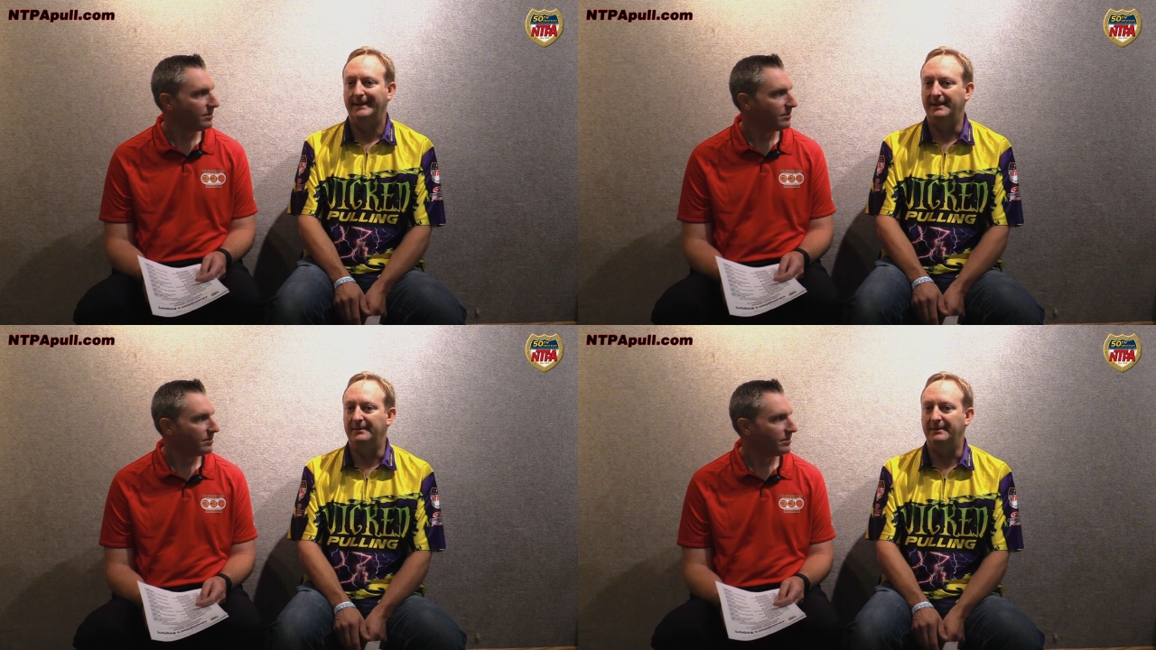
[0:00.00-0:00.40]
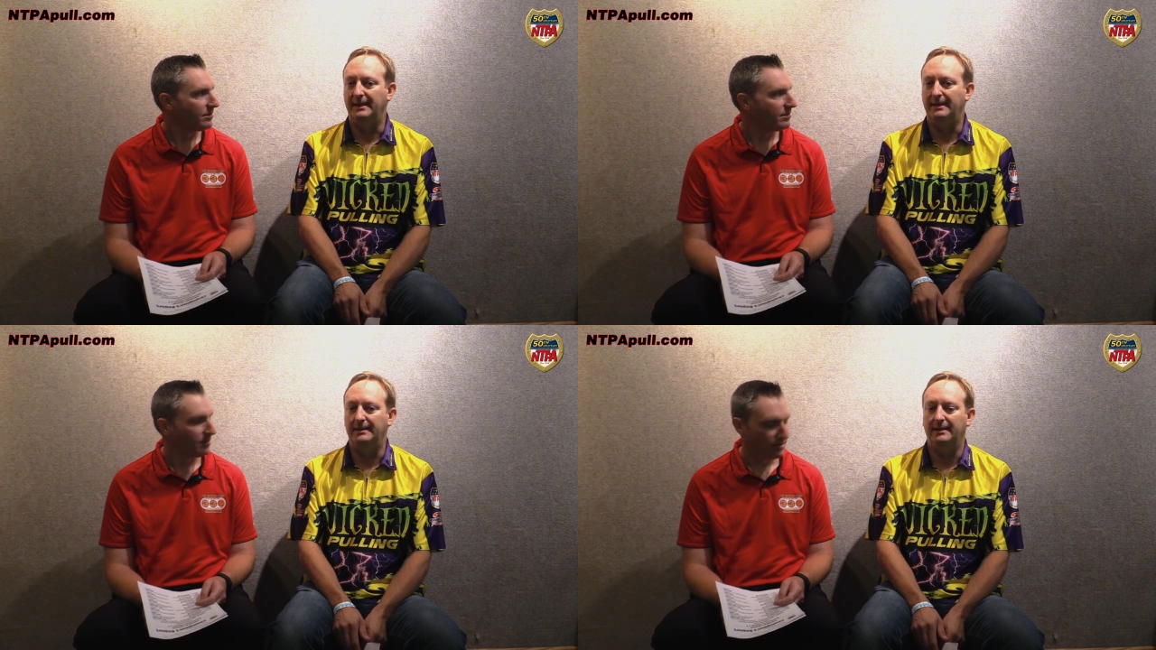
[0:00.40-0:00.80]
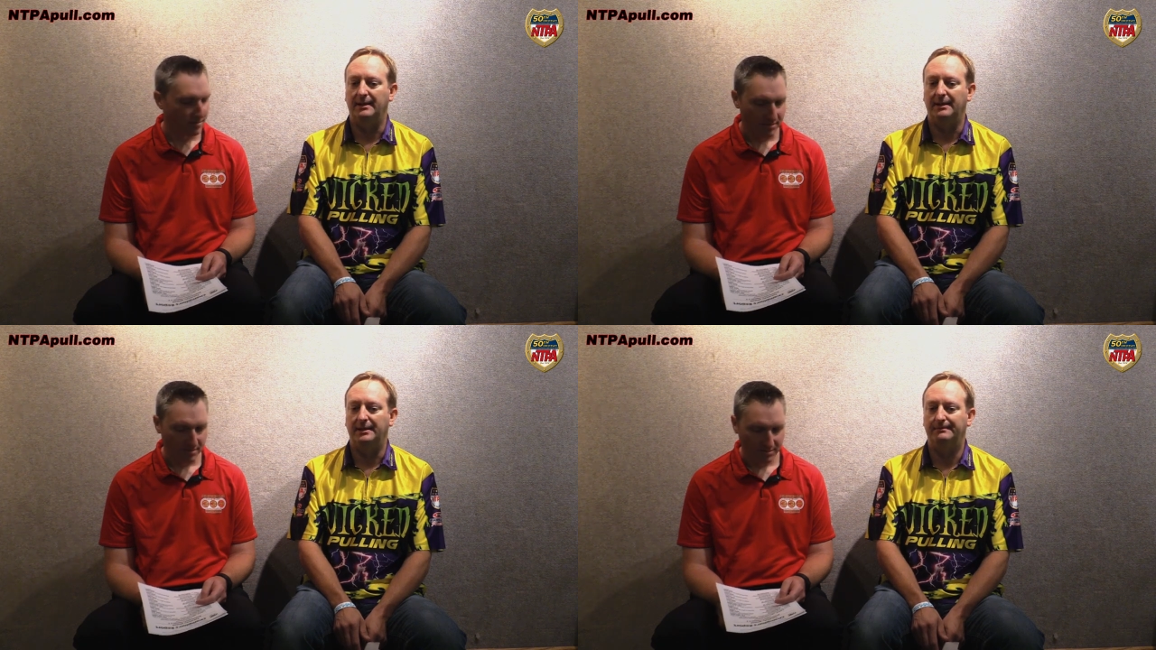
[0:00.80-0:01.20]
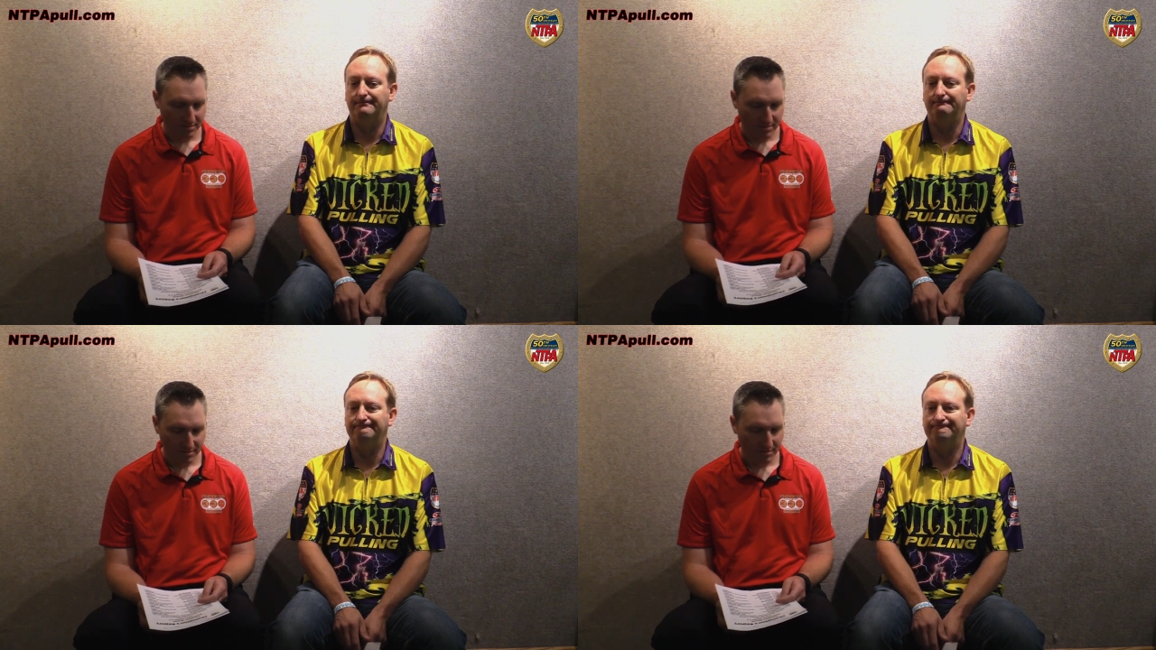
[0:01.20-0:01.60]
Speaker 1: And then uh,
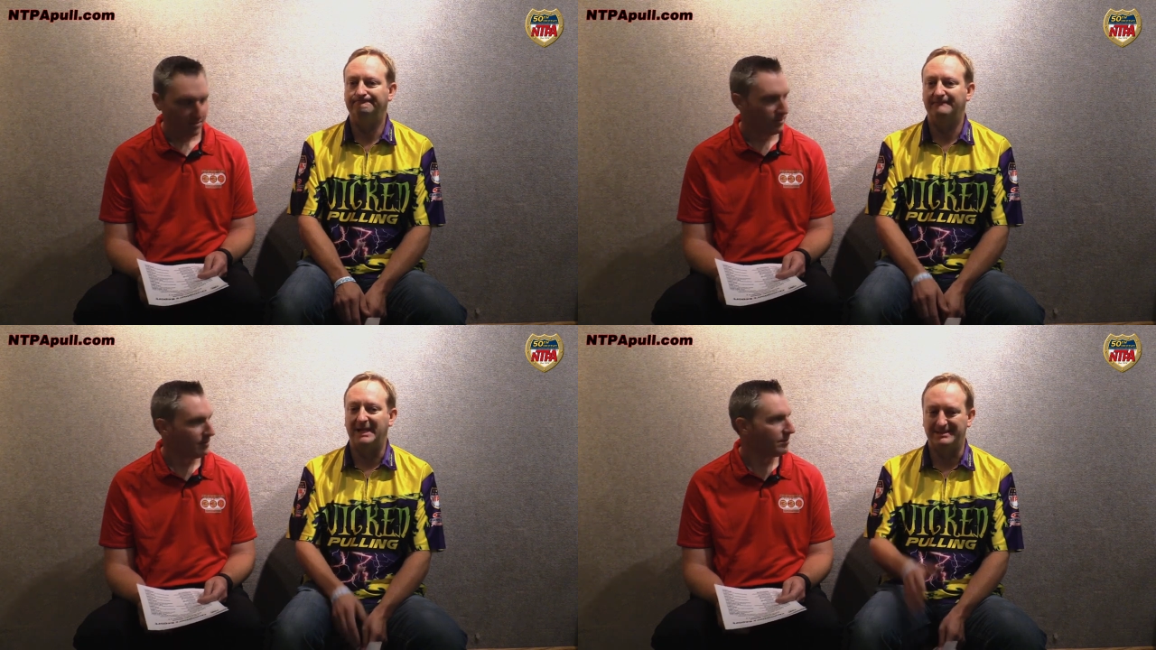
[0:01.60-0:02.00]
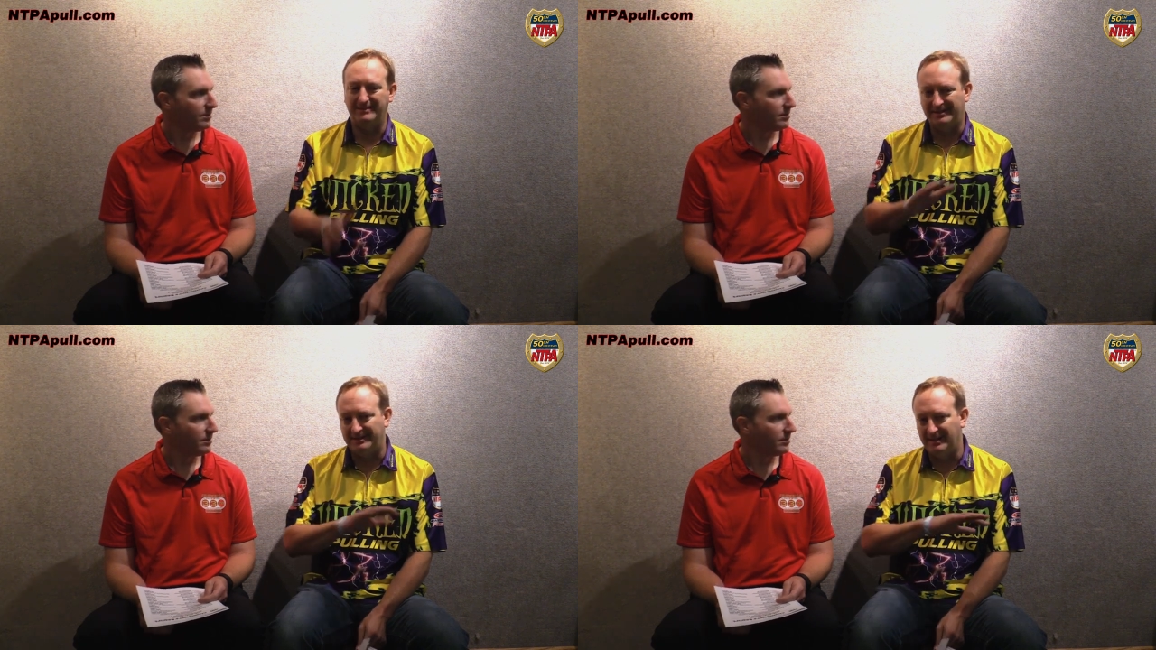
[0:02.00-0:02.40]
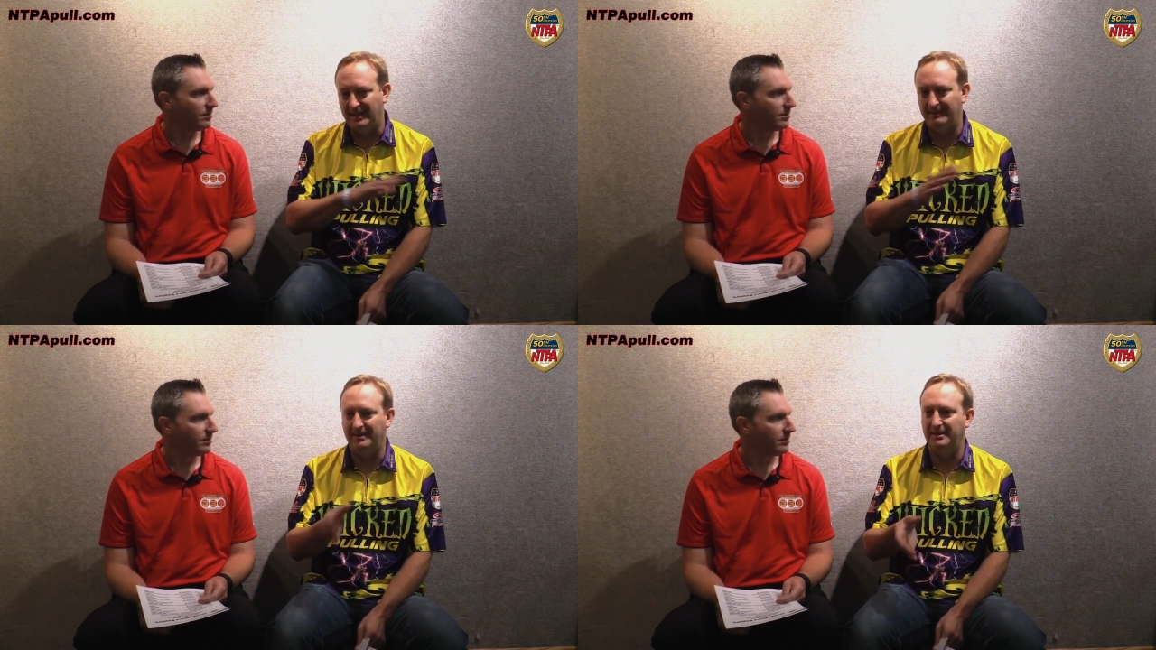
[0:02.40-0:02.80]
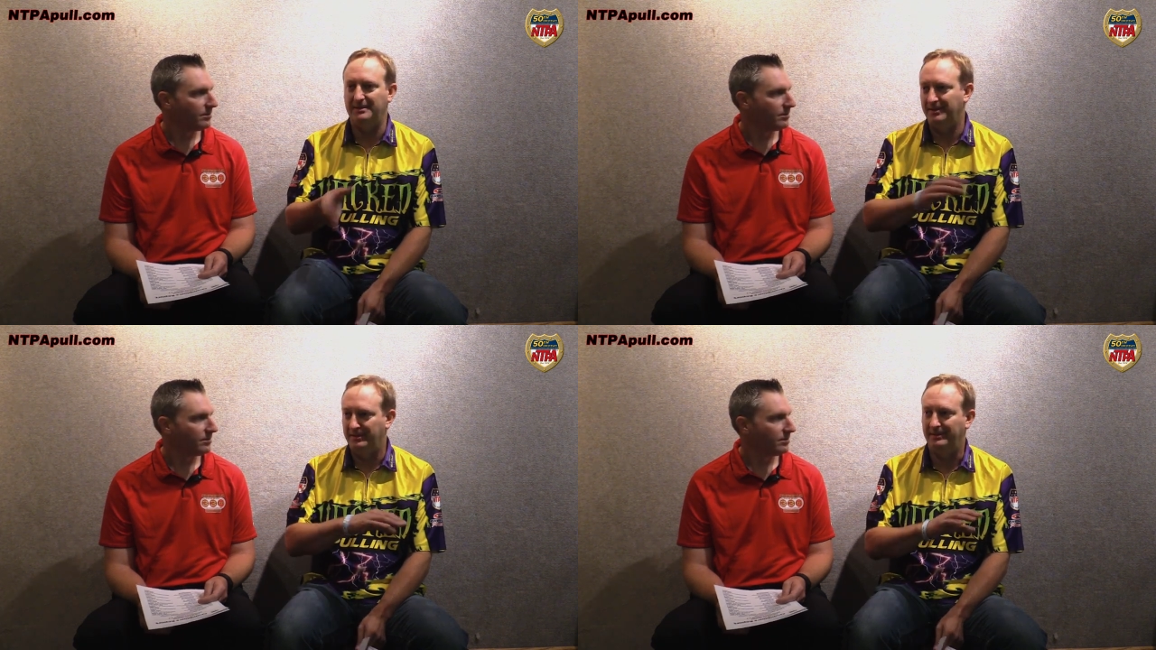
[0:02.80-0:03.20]
that's about the time that
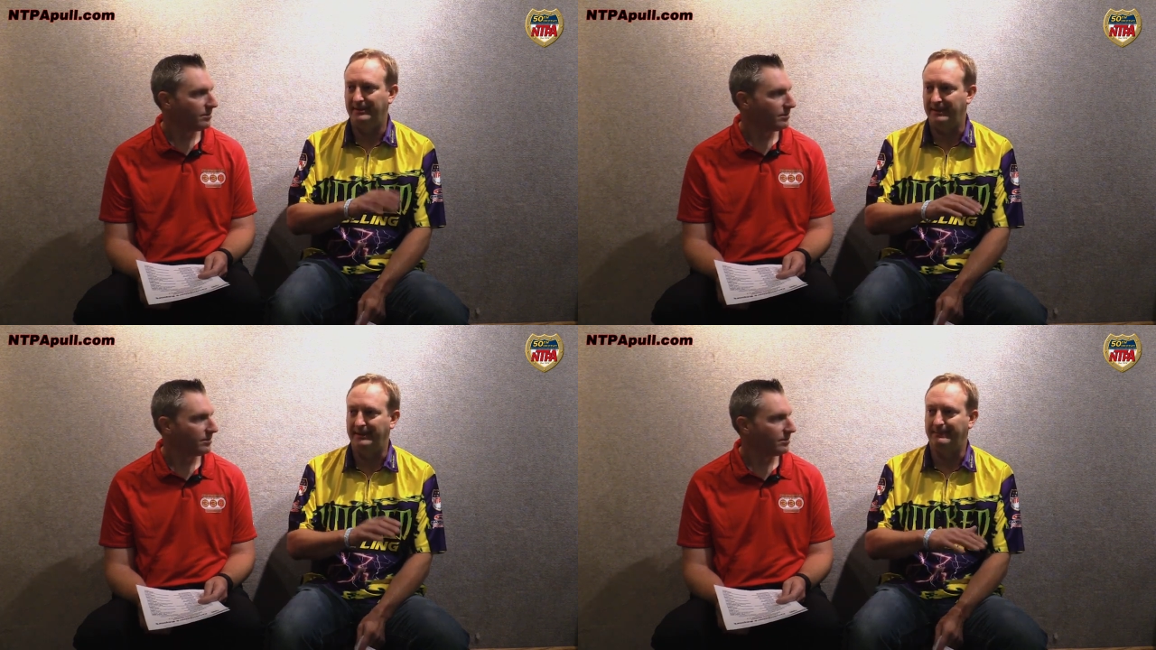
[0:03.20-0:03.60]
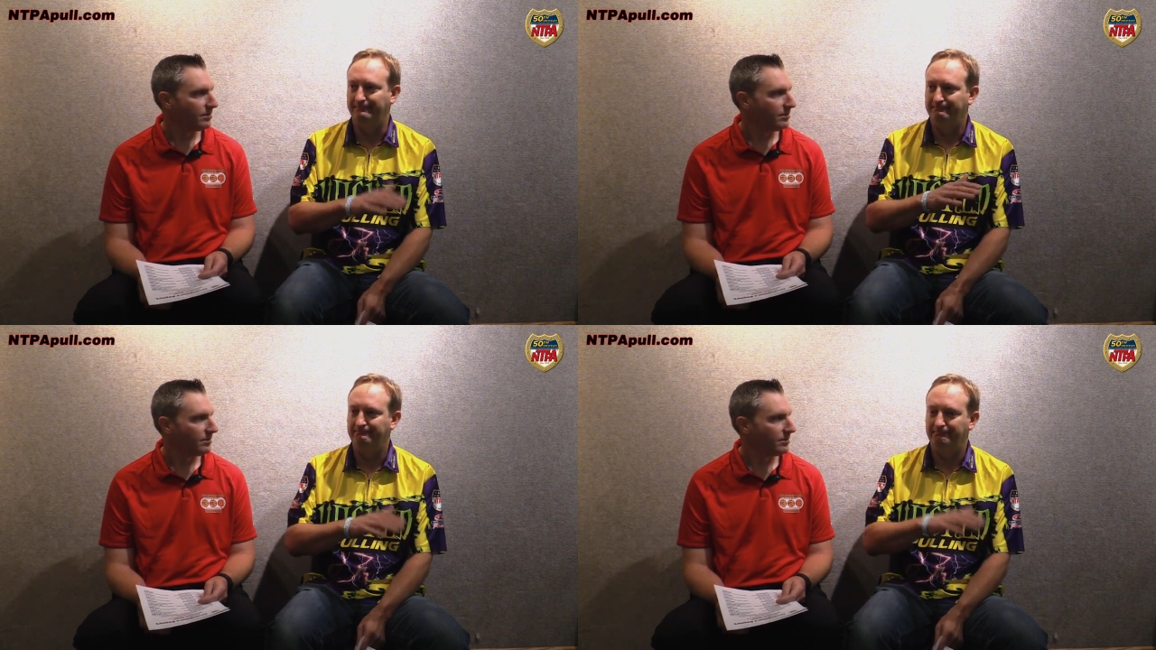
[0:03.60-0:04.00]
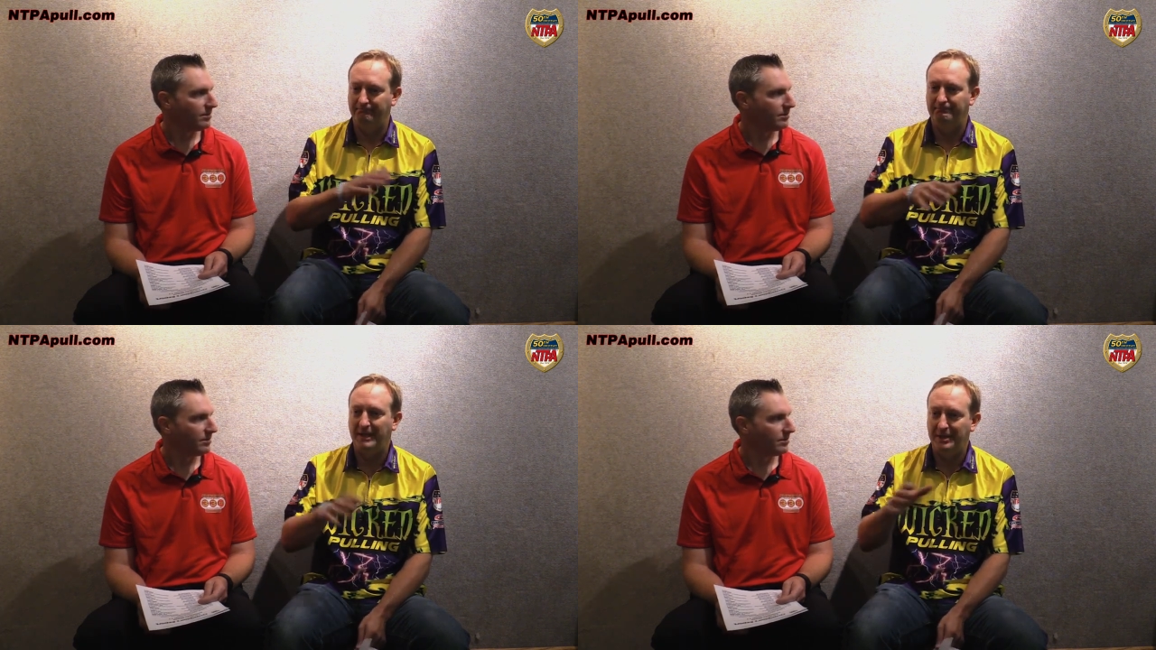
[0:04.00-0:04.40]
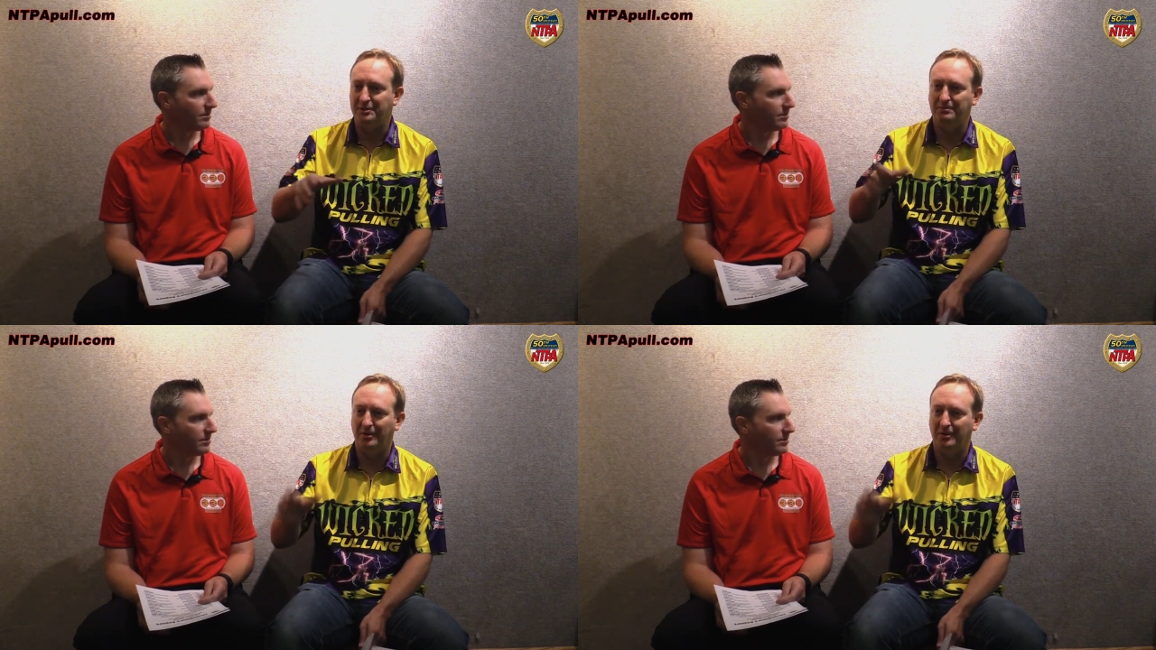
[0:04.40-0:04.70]
the major